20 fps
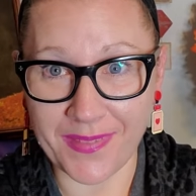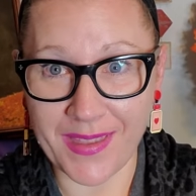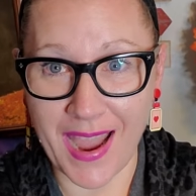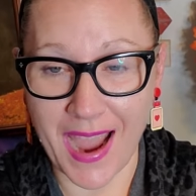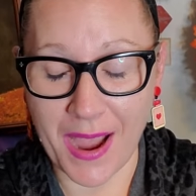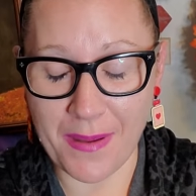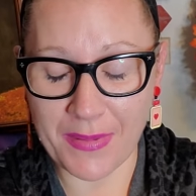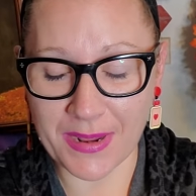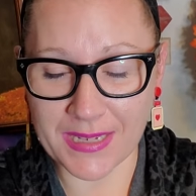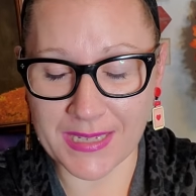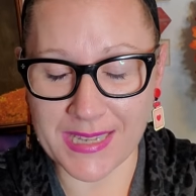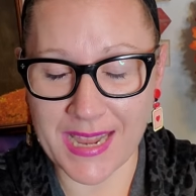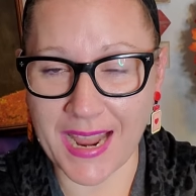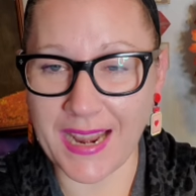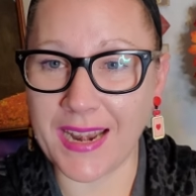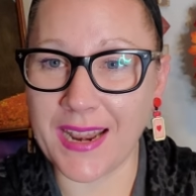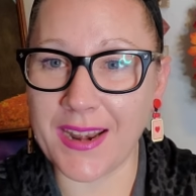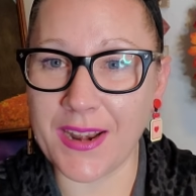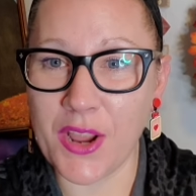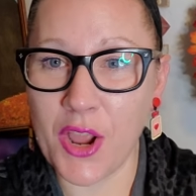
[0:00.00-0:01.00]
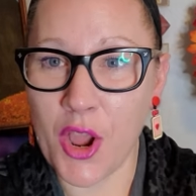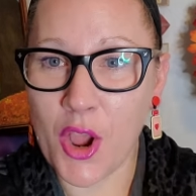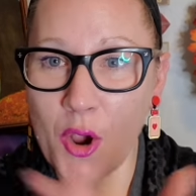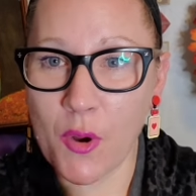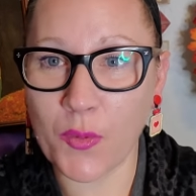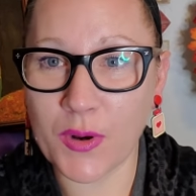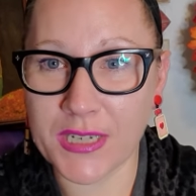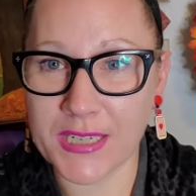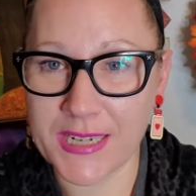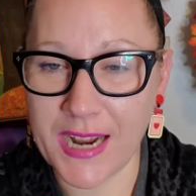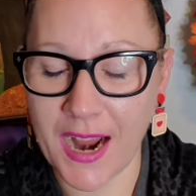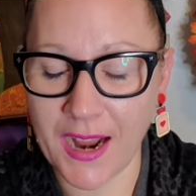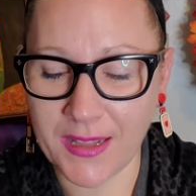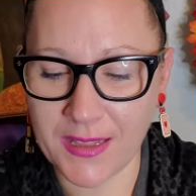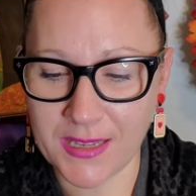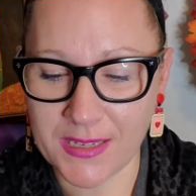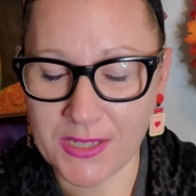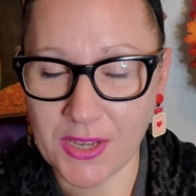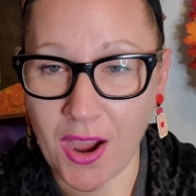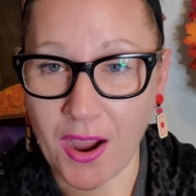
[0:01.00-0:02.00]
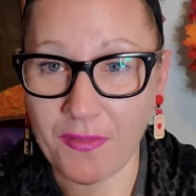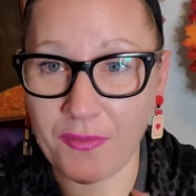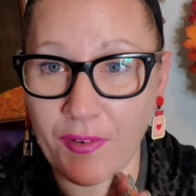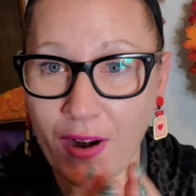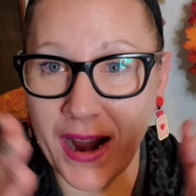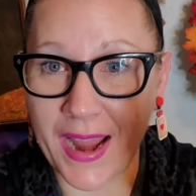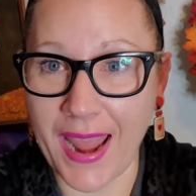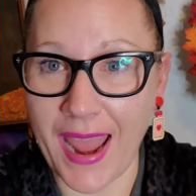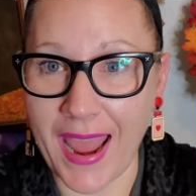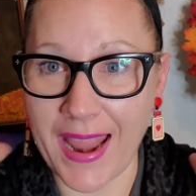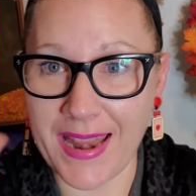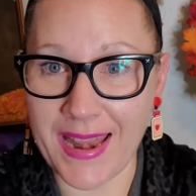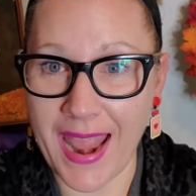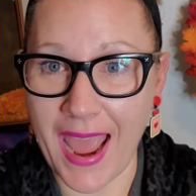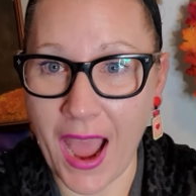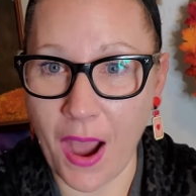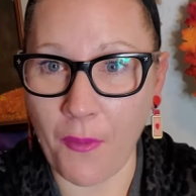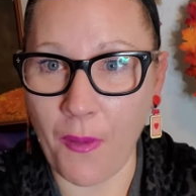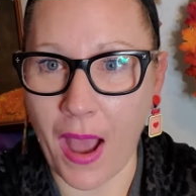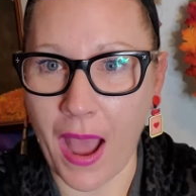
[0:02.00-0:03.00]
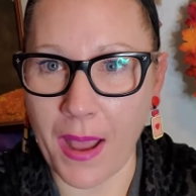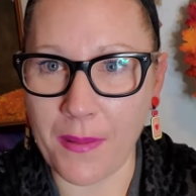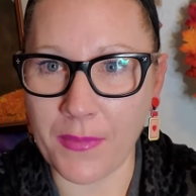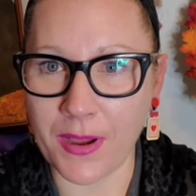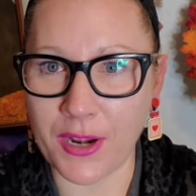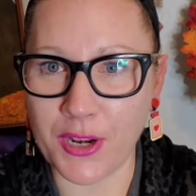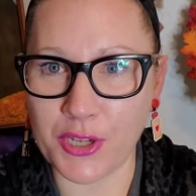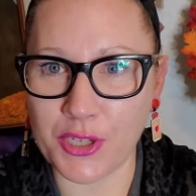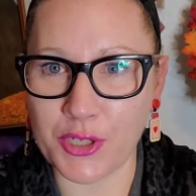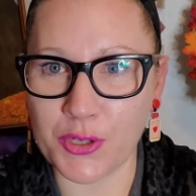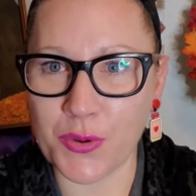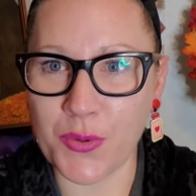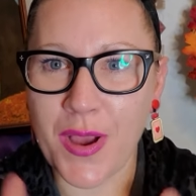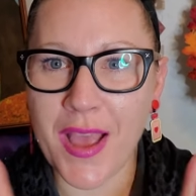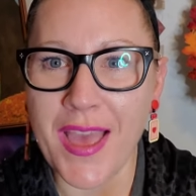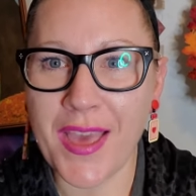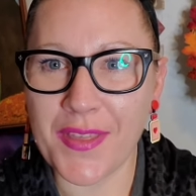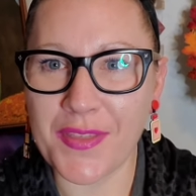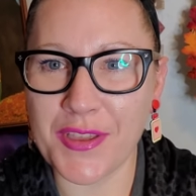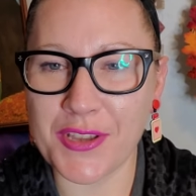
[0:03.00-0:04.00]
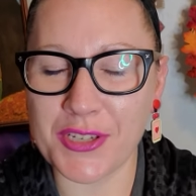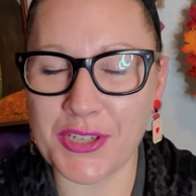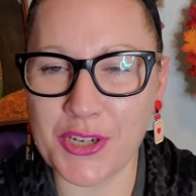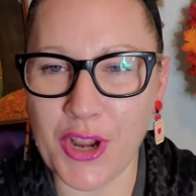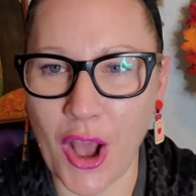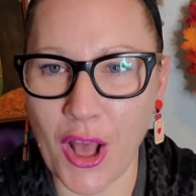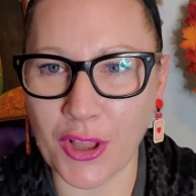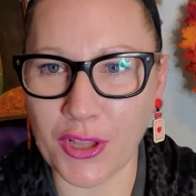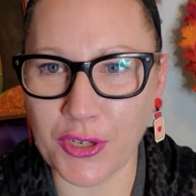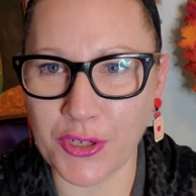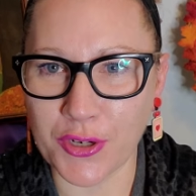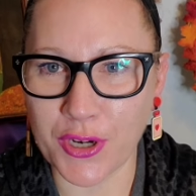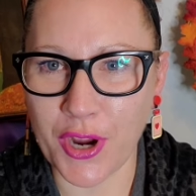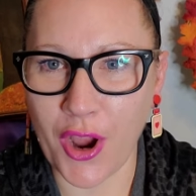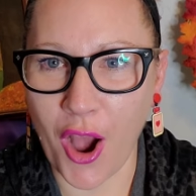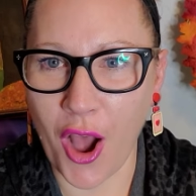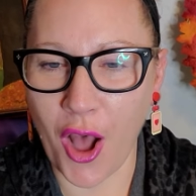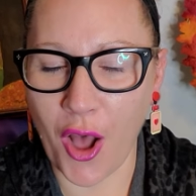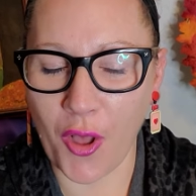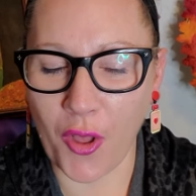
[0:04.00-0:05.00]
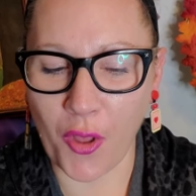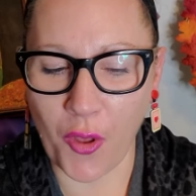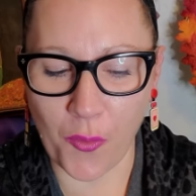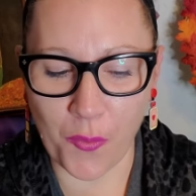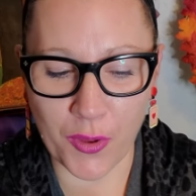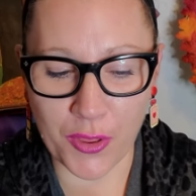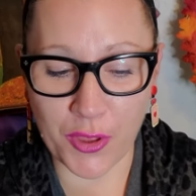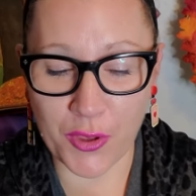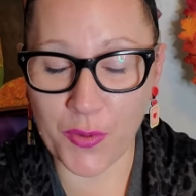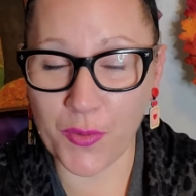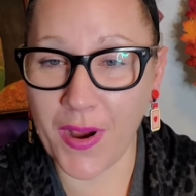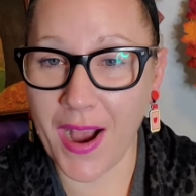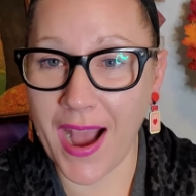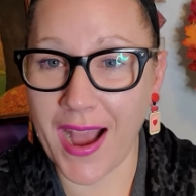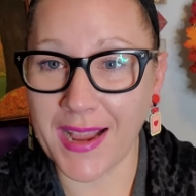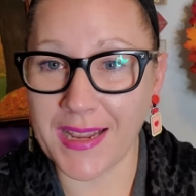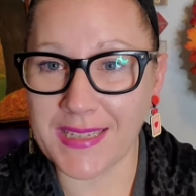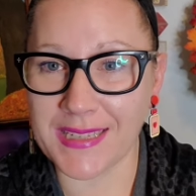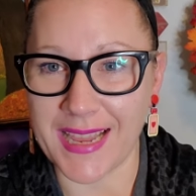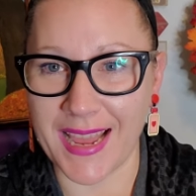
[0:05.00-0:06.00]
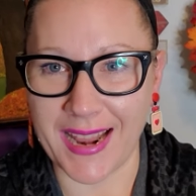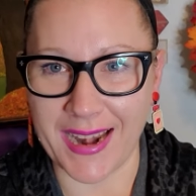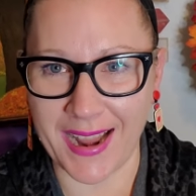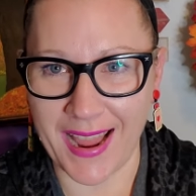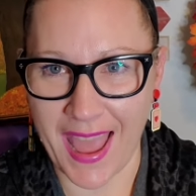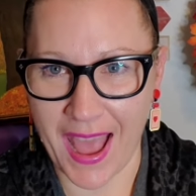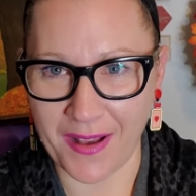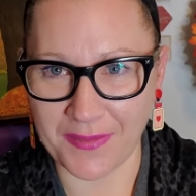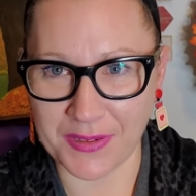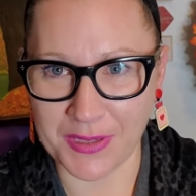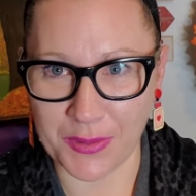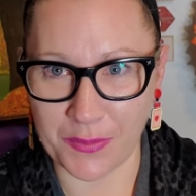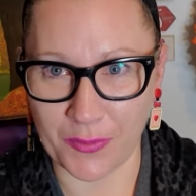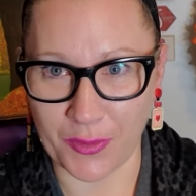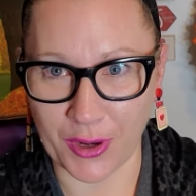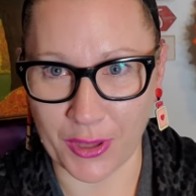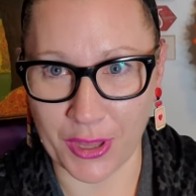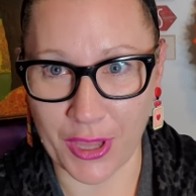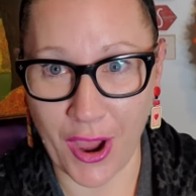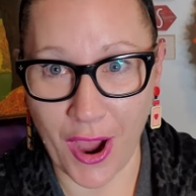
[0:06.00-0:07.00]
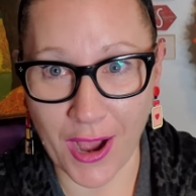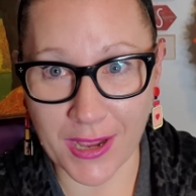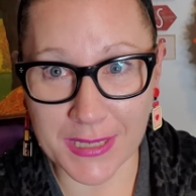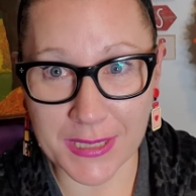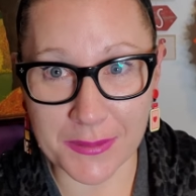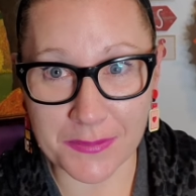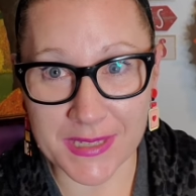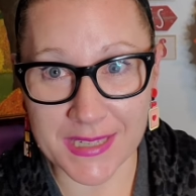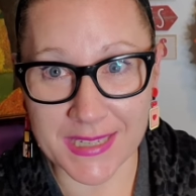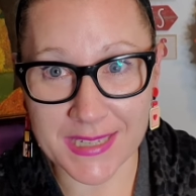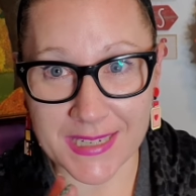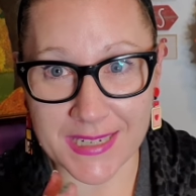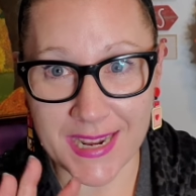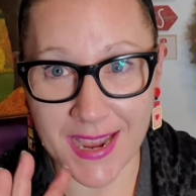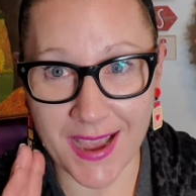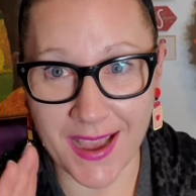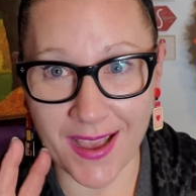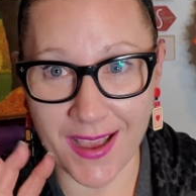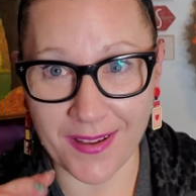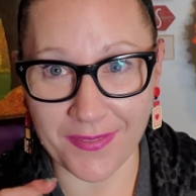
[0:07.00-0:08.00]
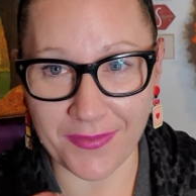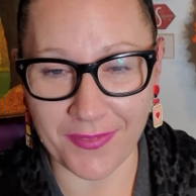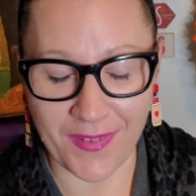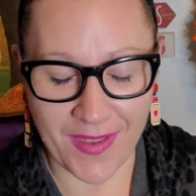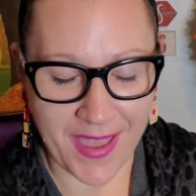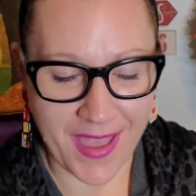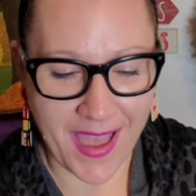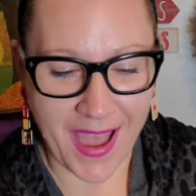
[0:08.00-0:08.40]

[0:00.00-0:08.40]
I'm excited. We're starting this off right. And now I'm going to do this Dollar Tree haul with you guys. And I have some really awesome stuff.